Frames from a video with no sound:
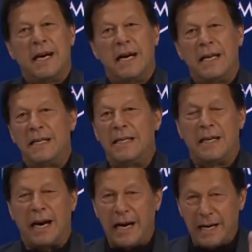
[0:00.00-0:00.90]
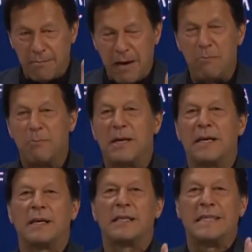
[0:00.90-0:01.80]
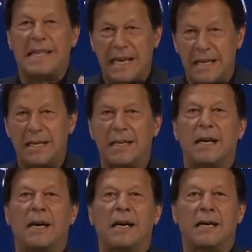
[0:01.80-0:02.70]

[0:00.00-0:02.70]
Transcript: And I remember then